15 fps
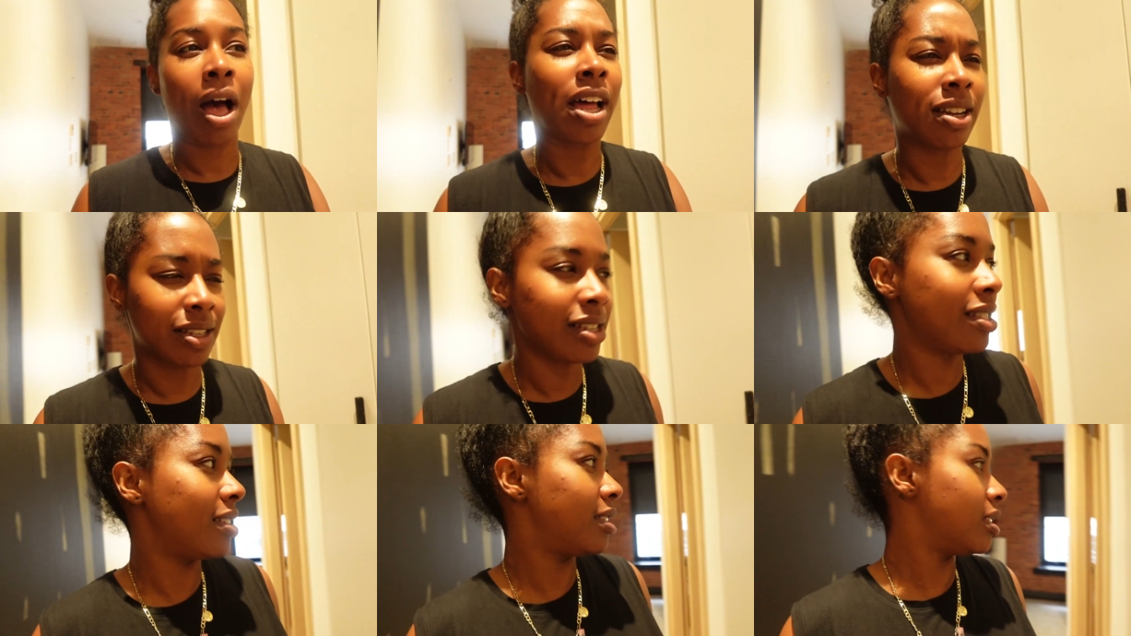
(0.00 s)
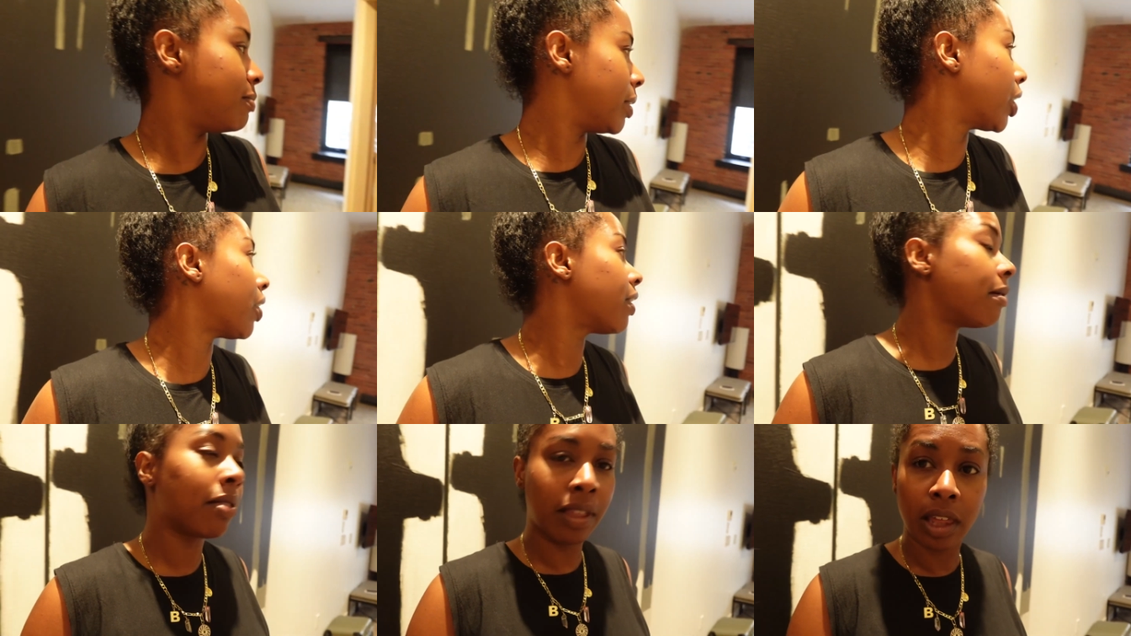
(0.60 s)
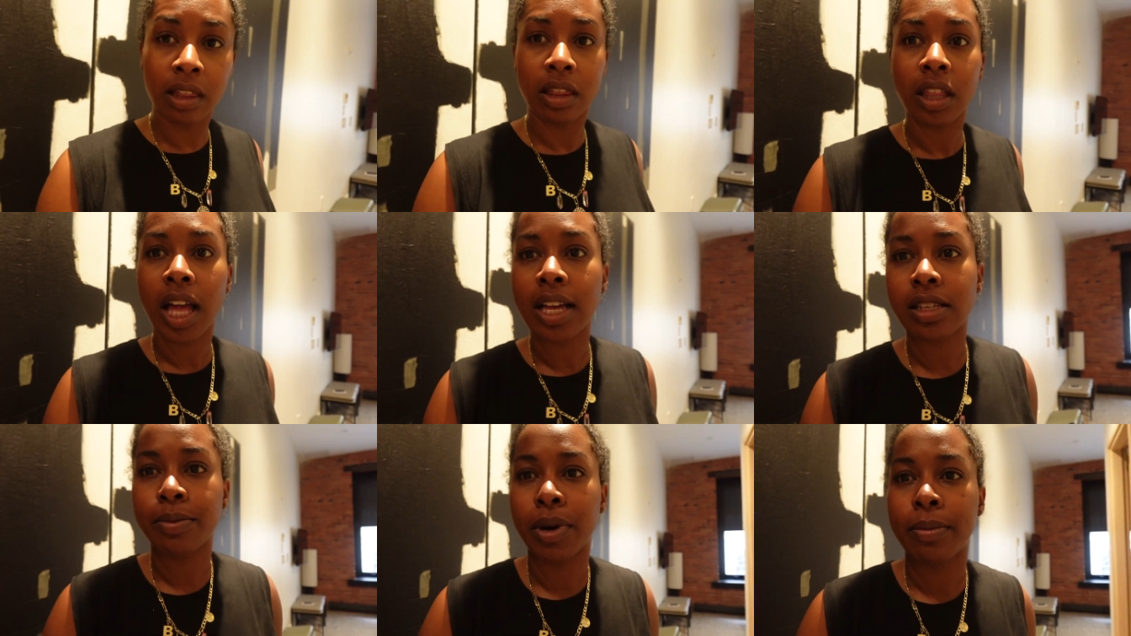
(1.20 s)
Honestly, this is bigger than the
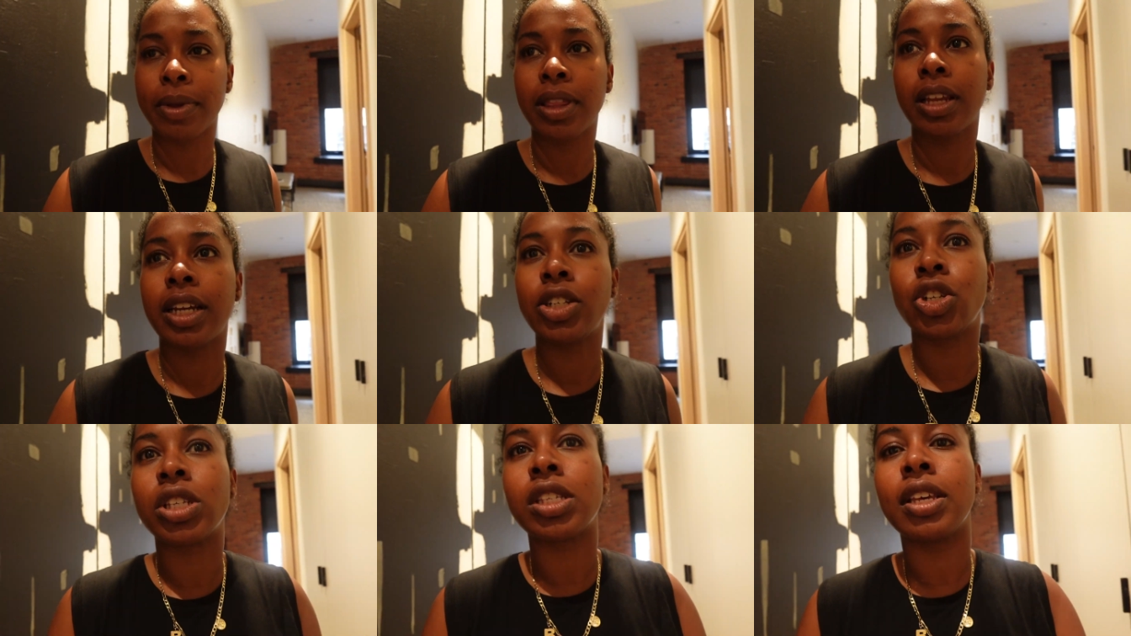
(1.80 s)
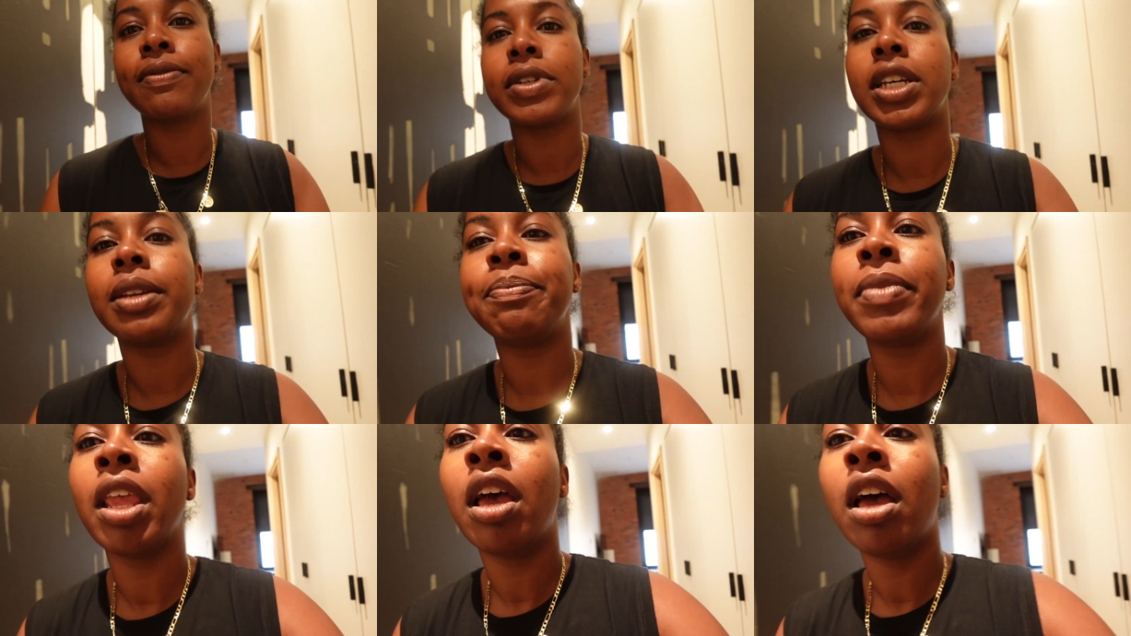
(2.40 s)
last apartment that I just lived in.